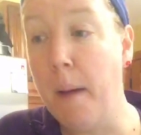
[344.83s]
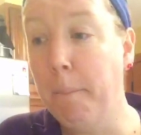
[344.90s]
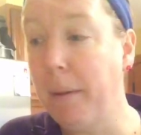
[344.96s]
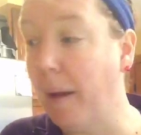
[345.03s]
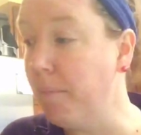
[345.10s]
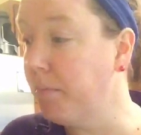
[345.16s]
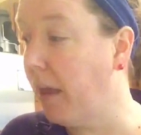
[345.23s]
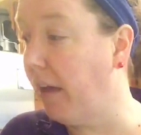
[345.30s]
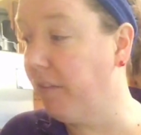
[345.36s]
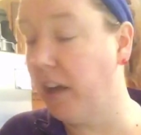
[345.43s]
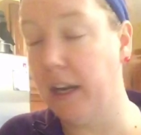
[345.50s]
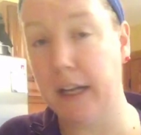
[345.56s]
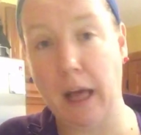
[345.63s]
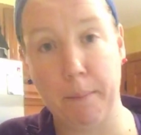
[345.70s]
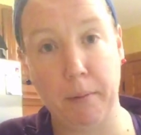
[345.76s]
But I've
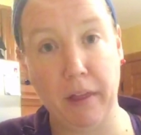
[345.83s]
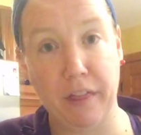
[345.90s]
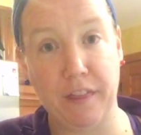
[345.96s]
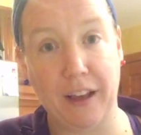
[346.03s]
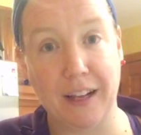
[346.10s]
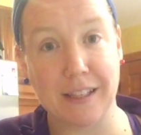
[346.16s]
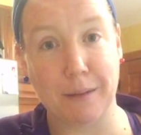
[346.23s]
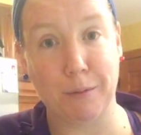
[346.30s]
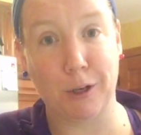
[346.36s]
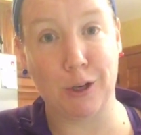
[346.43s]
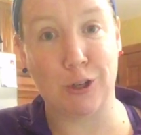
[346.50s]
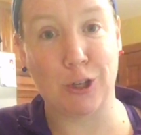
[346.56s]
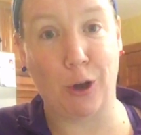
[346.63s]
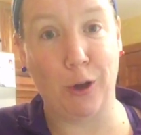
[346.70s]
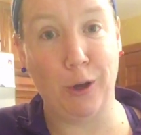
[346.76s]
got a couple of things I'm going to
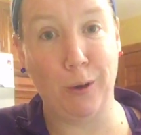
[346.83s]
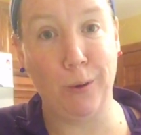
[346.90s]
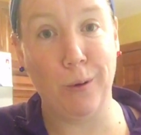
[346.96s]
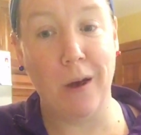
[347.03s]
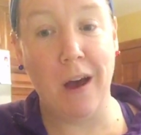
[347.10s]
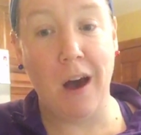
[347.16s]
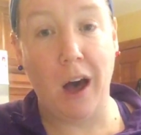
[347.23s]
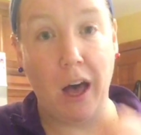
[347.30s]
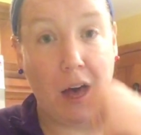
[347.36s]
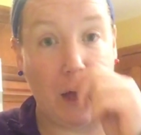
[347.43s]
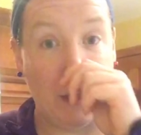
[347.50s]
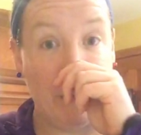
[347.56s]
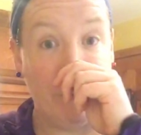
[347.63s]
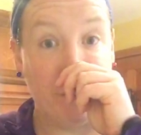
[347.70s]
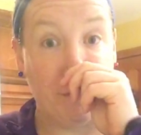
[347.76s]
show you
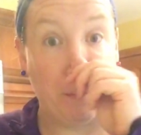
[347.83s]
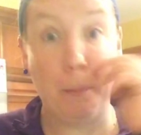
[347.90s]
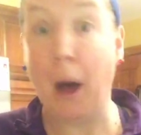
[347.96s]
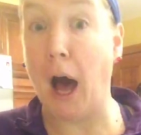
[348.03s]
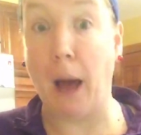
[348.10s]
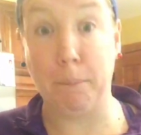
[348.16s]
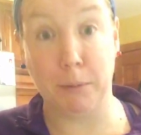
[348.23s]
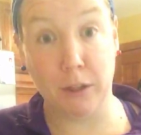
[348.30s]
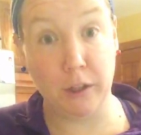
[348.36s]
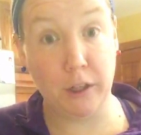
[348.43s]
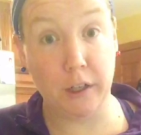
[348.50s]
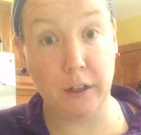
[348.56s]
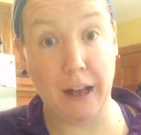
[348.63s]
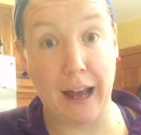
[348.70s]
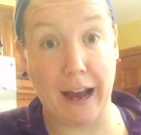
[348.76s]
of
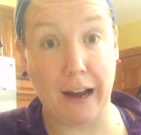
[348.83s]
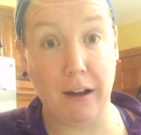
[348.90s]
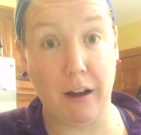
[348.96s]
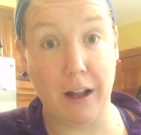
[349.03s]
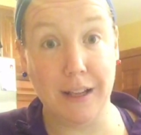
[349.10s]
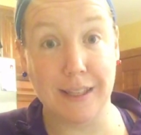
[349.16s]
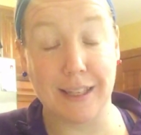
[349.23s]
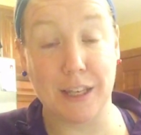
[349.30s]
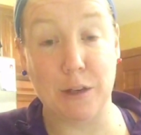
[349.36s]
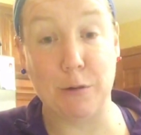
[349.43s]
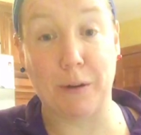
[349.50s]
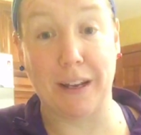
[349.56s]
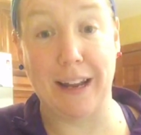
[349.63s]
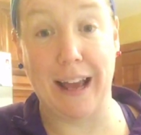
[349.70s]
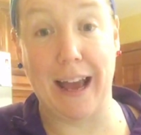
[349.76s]
popular add-ons that you
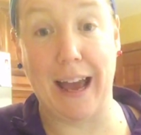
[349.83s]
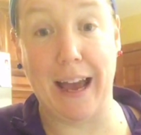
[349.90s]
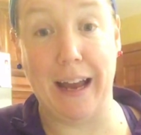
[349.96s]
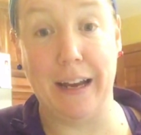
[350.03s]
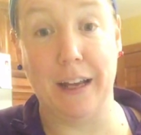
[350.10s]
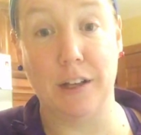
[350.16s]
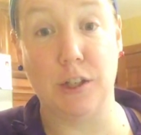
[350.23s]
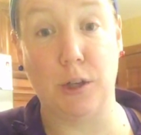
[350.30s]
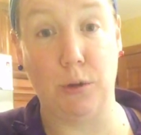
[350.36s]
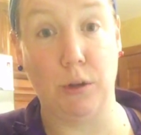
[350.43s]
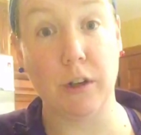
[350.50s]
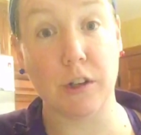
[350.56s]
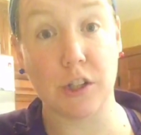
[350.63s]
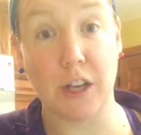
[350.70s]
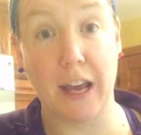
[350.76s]
can add to
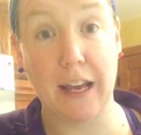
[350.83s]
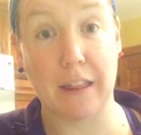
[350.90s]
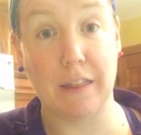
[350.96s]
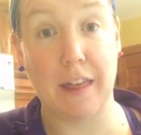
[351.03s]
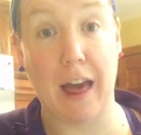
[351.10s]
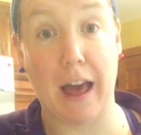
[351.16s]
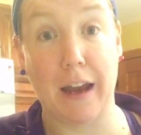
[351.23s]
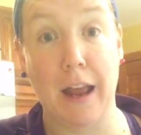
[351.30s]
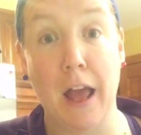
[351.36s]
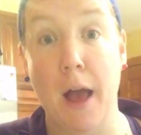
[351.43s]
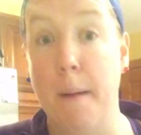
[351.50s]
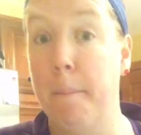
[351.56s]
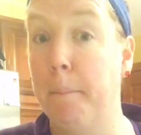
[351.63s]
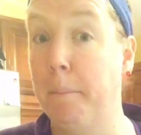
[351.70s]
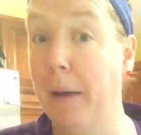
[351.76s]
your shake that
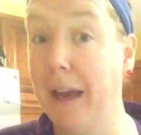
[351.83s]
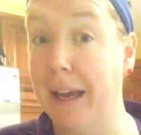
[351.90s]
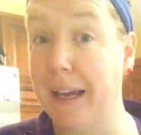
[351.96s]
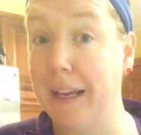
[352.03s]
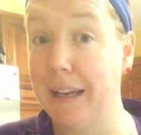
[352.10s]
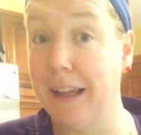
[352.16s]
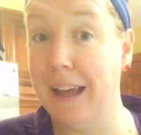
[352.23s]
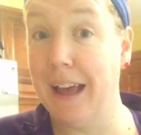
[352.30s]
might